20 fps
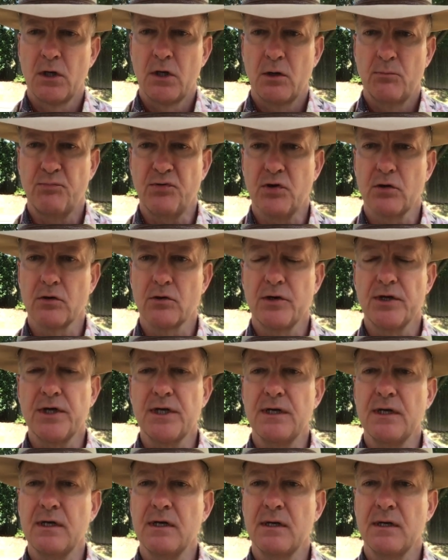purely
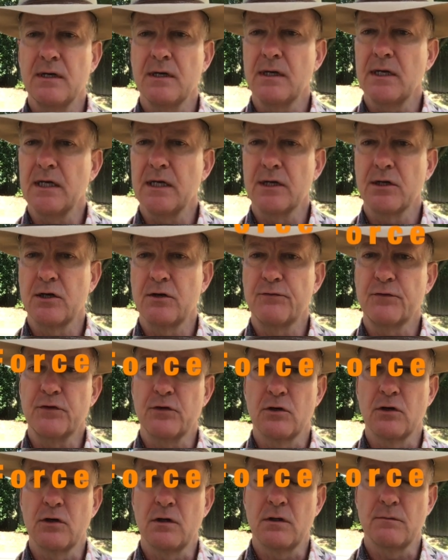in negative
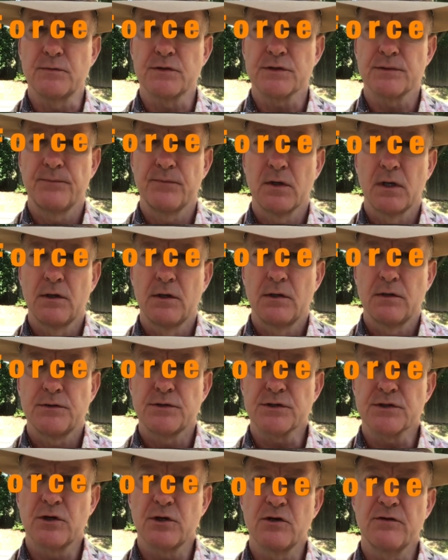terms,
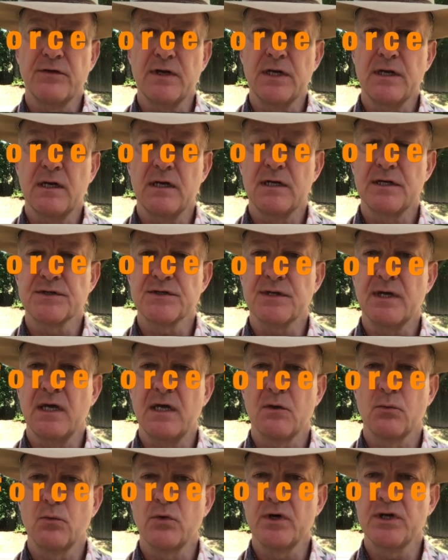serving as
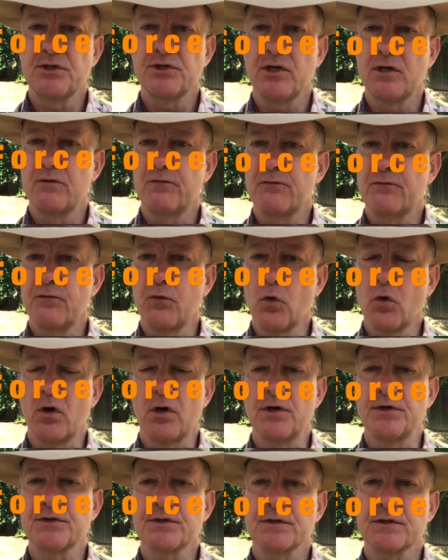a rigid
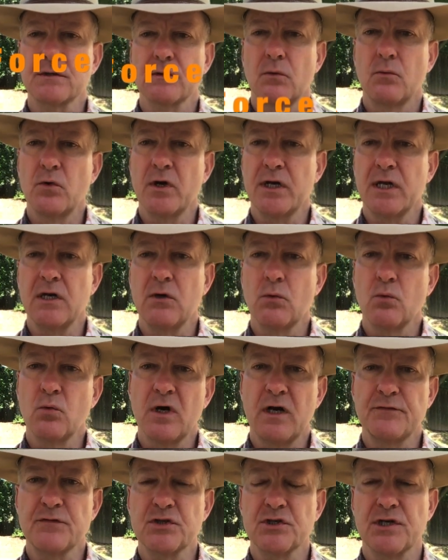force, running
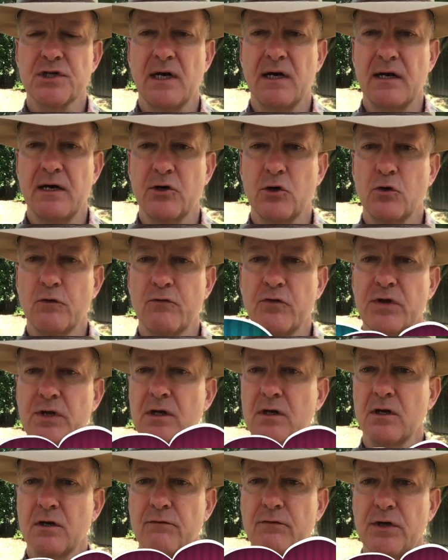roughshod over the
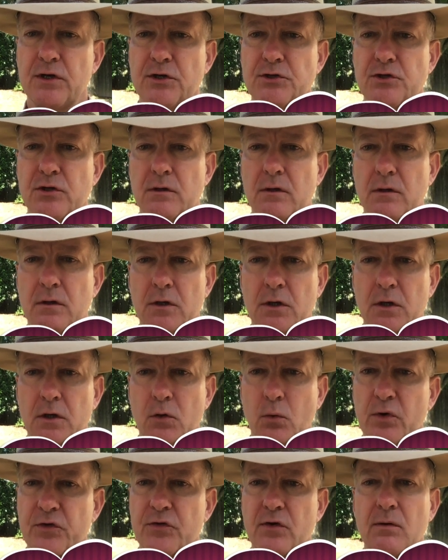individual
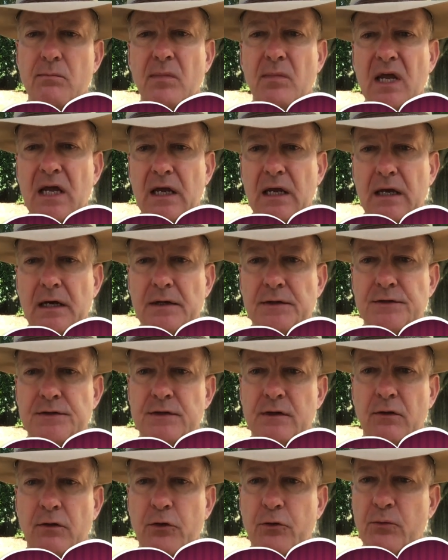with demands
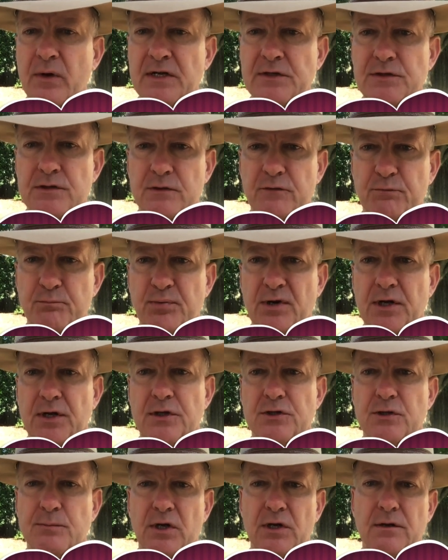and threats of
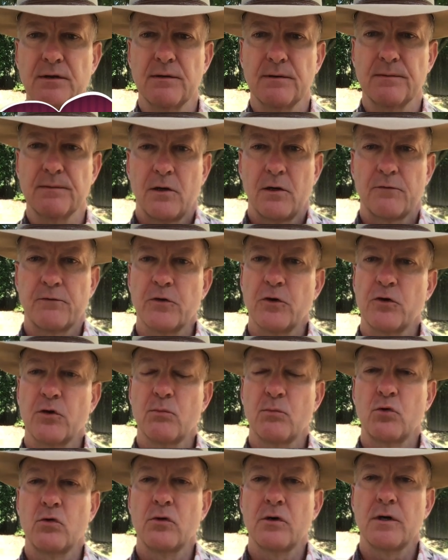punishment.
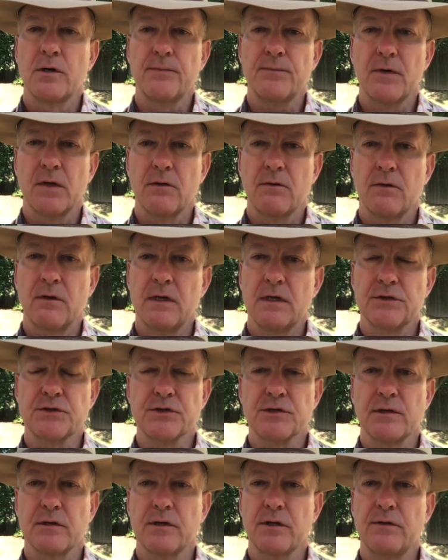Furthermore, they
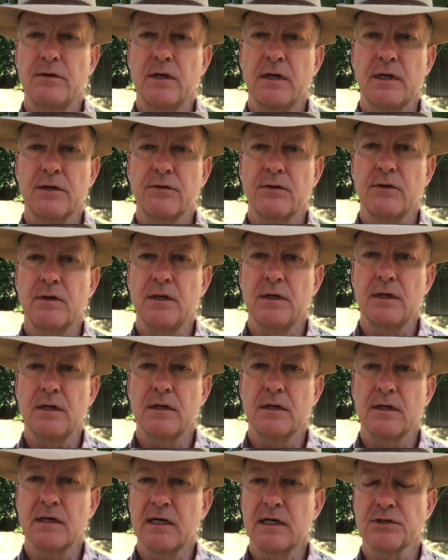asserted that the
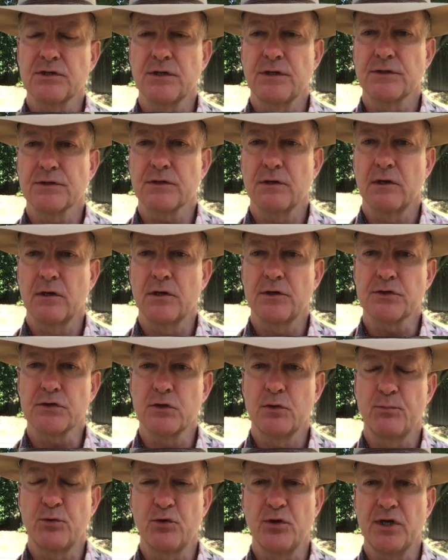conscience or
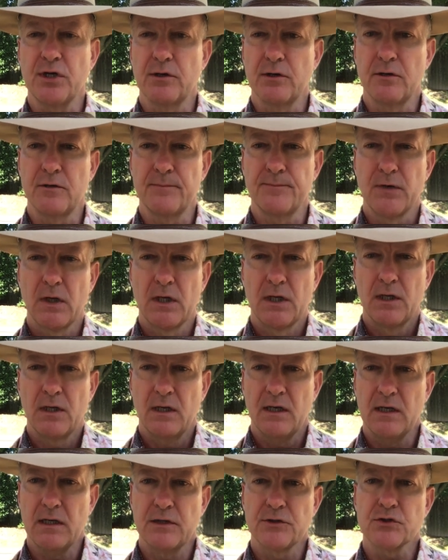superego
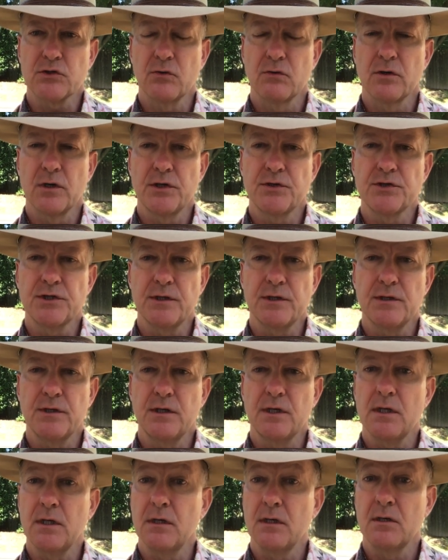had its origin
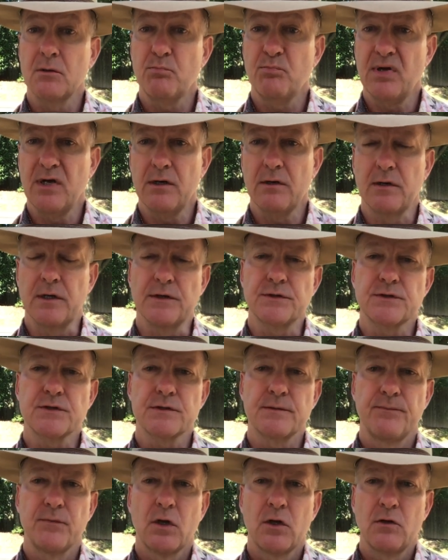in parents,
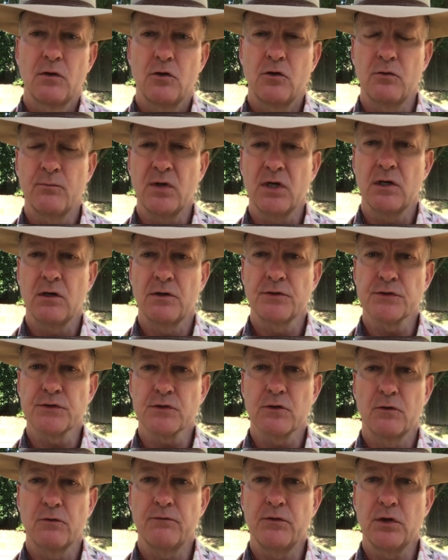whom they
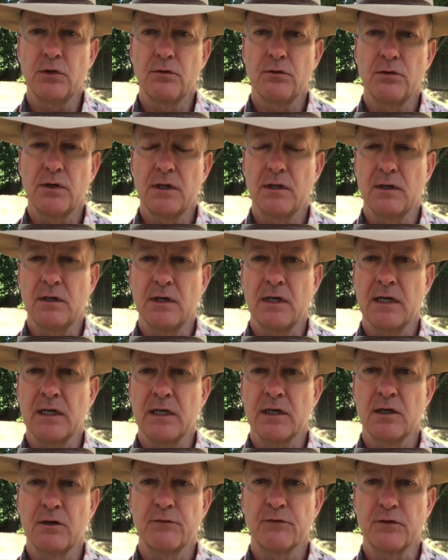also viewed in
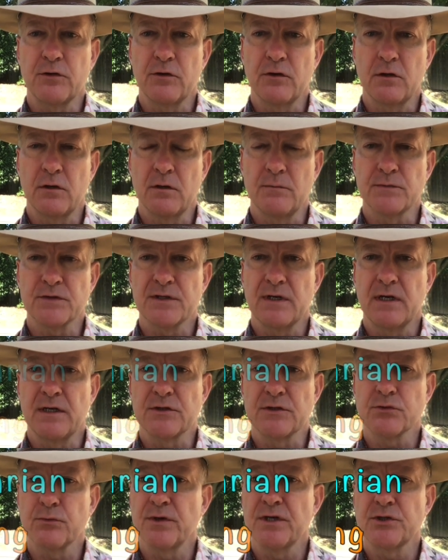negative terms
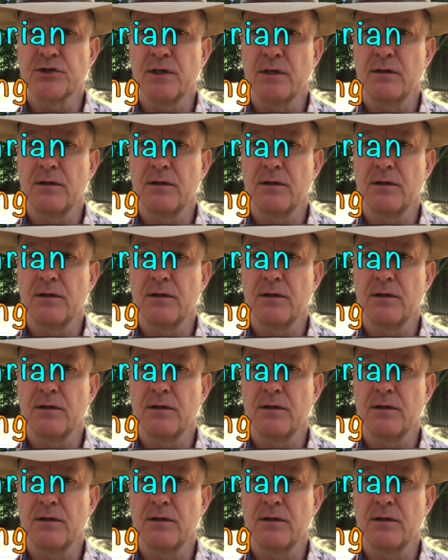as rigid,